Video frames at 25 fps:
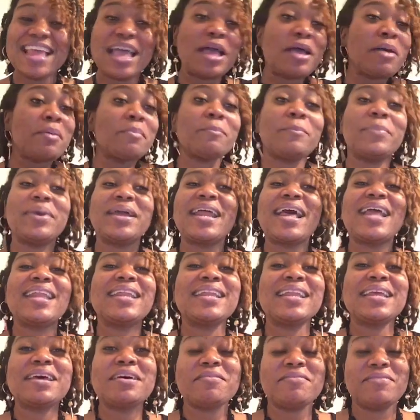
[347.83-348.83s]
But I
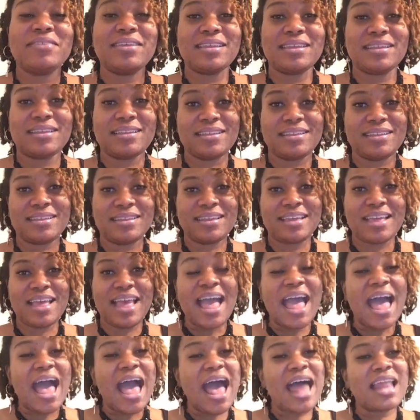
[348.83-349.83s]
love it.
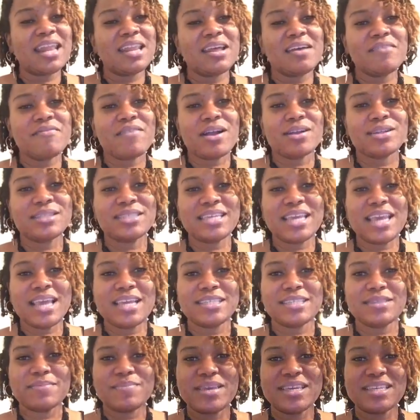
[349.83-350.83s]
I love our
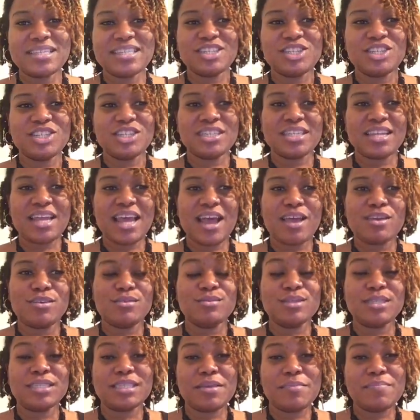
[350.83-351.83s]
text messages and how you
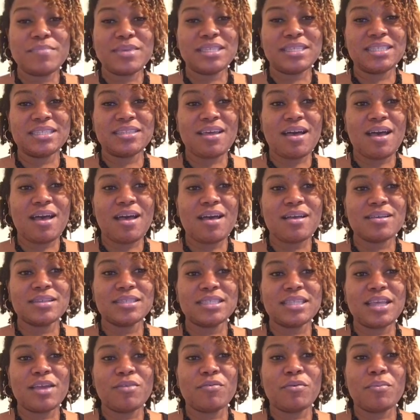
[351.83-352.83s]
send me songs
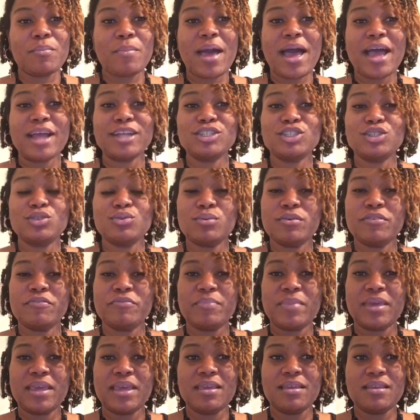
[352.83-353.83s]
that remind you of
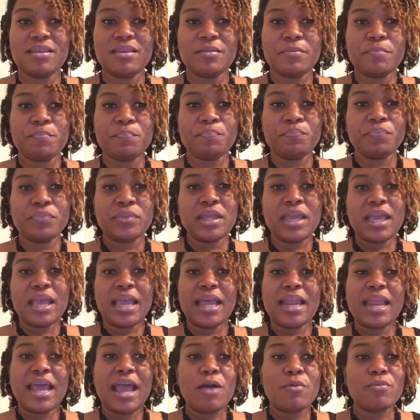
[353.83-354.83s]
me.
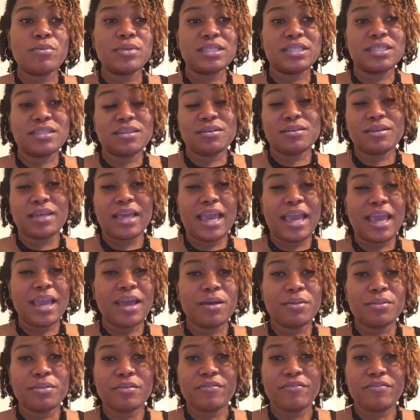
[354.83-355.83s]
And how we still cake
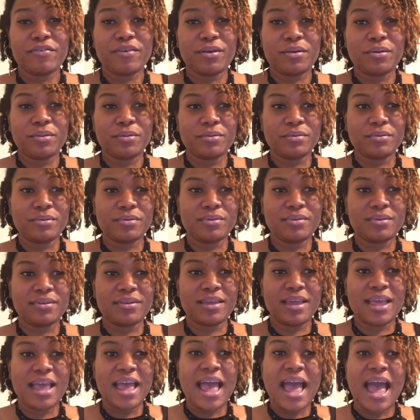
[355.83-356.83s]
on the phone.
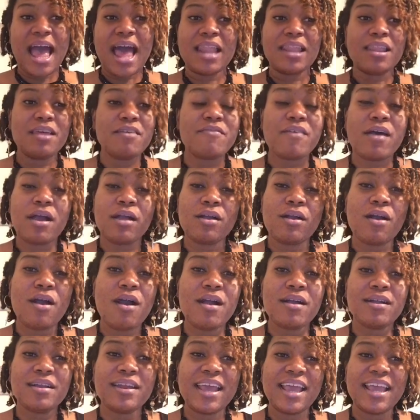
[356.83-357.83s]
I love our
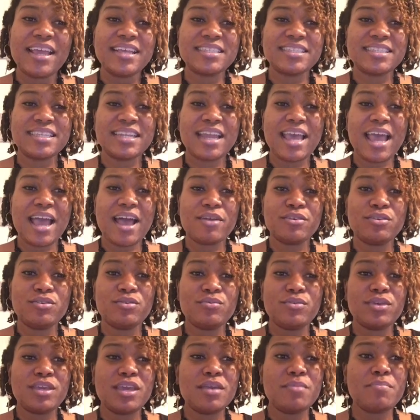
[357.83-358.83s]
car dates and how you
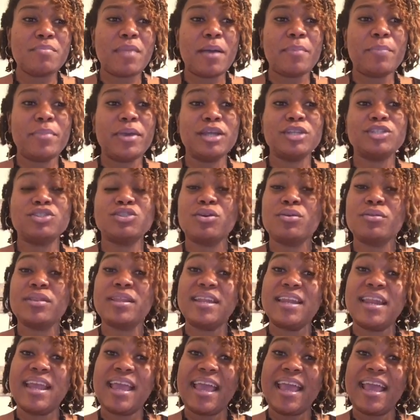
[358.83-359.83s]
keep my picture on the
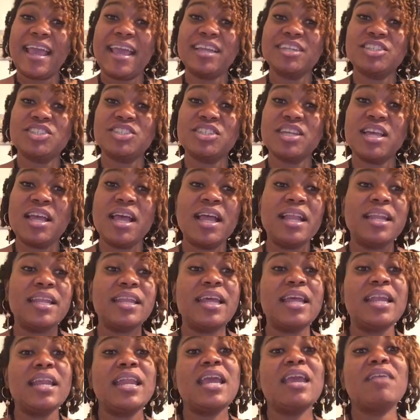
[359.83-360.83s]
dash,
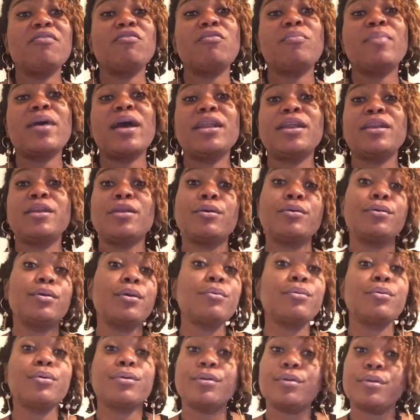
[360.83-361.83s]
letting everybody know your
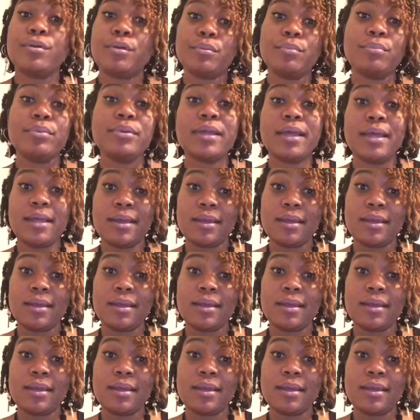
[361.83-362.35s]
girl don't play